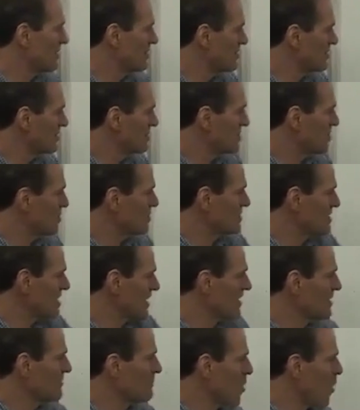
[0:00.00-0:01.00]
there's no
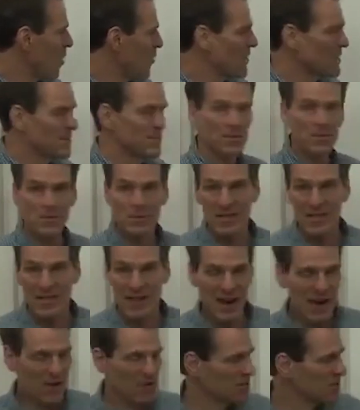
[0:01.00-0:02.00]
second moment between
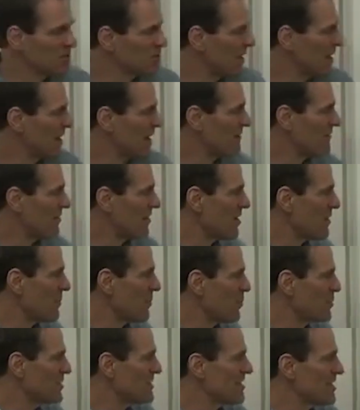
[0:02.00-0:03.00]
the errors and the right-hand
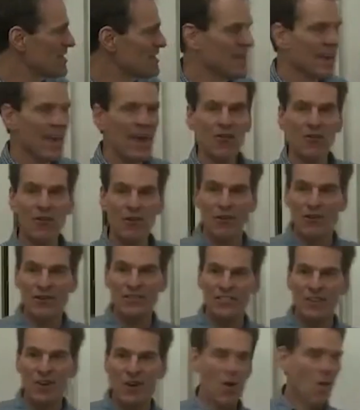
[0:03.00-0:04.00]
variable, we say the error
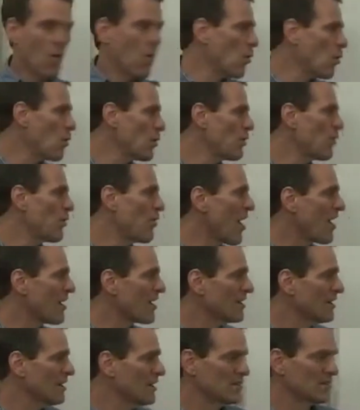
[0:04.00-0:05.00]
is
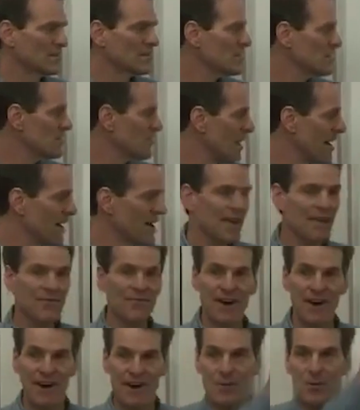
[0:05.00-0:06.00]
orthogonal to the right-hand
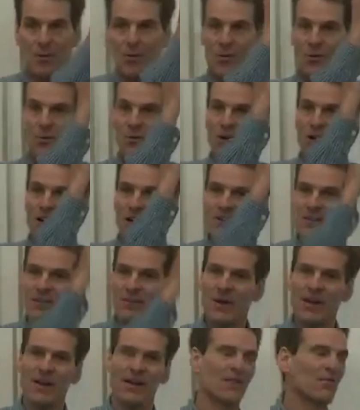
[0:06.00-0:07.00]
variable.
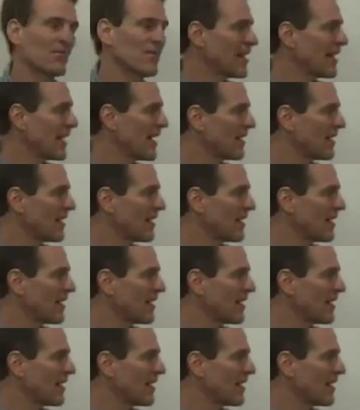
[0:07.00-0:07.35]
Orthogonal meaning at right